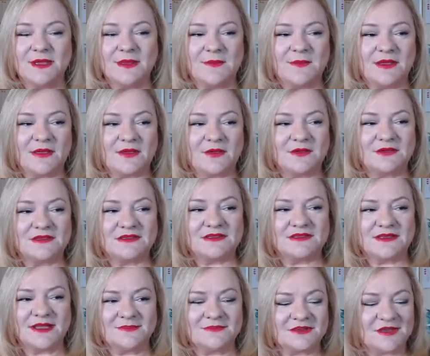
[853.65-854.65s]
Because
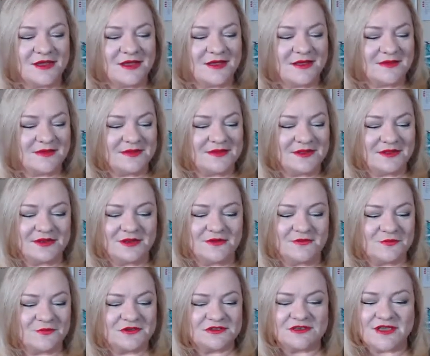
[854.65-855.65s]
sometimes,
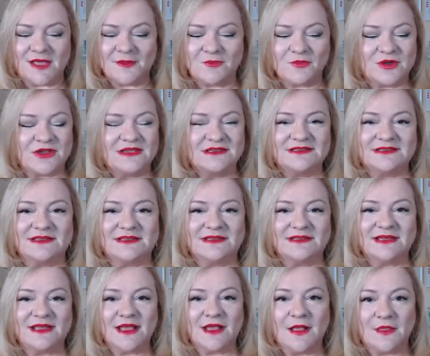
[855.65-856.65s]
for some
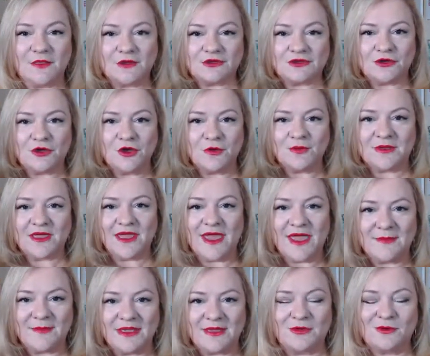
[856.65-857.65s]
reason, the term
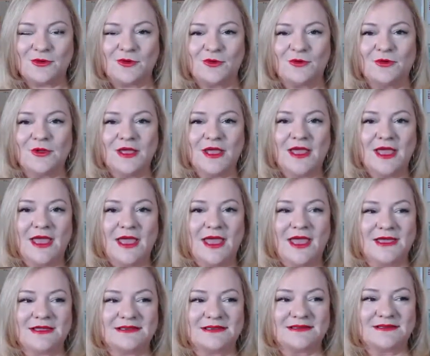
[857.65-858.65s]
chemical
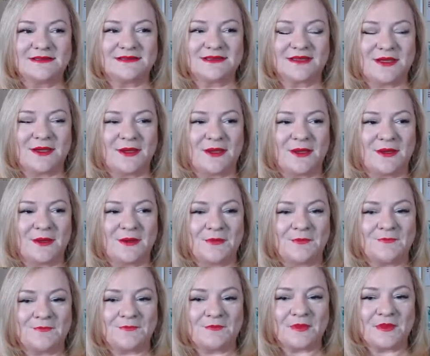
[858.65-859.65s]
has
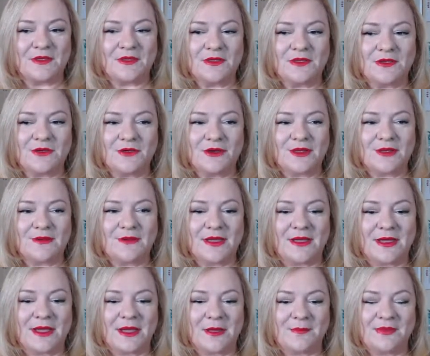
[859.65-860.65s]
got
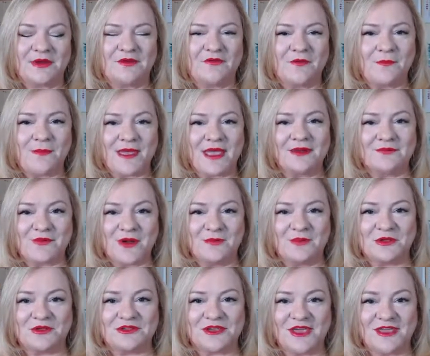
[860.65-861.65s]
a bit of a bad
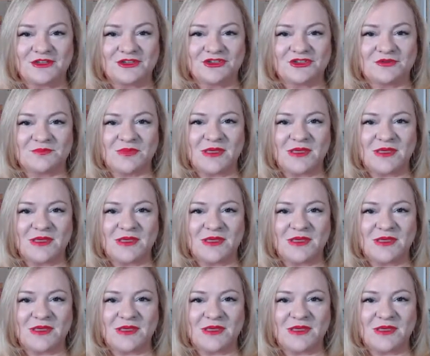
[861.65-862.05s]
reputation.